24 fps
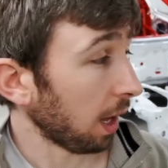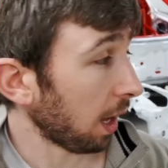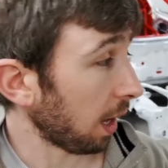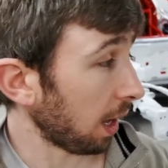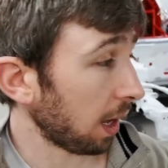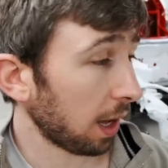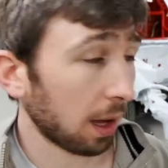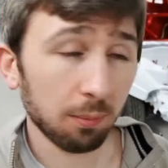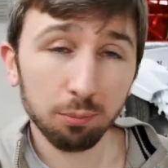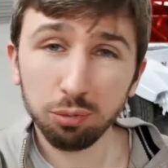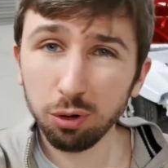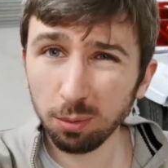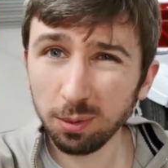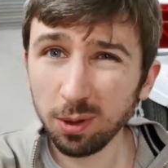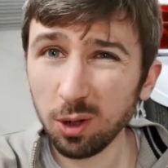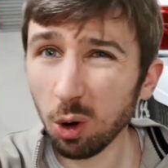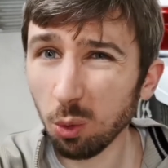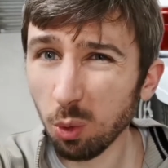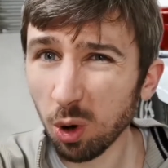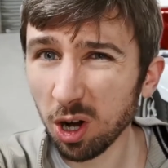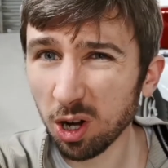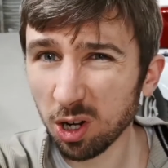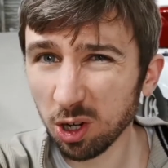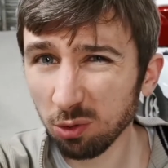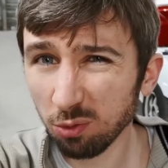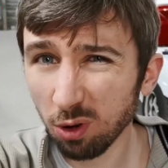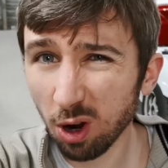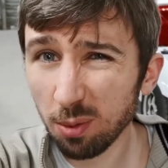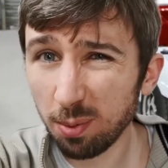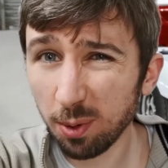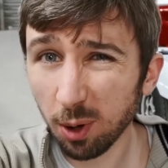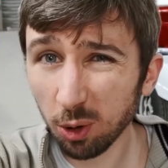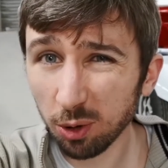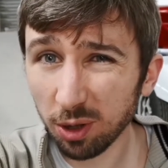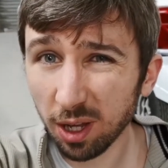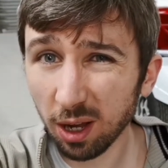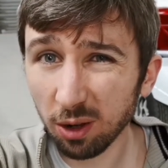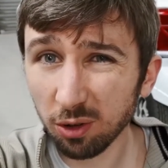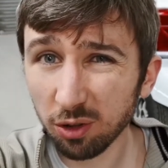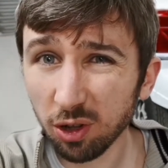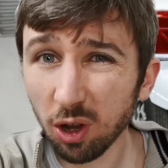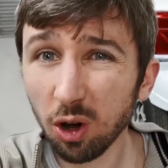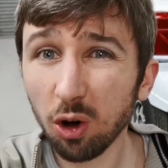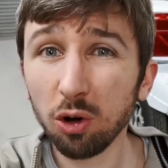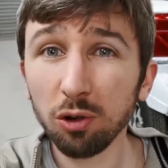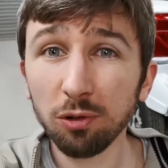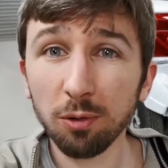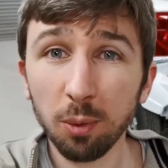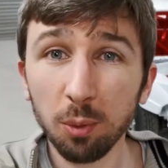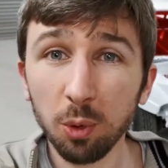probably not working on ropey old Dow soles,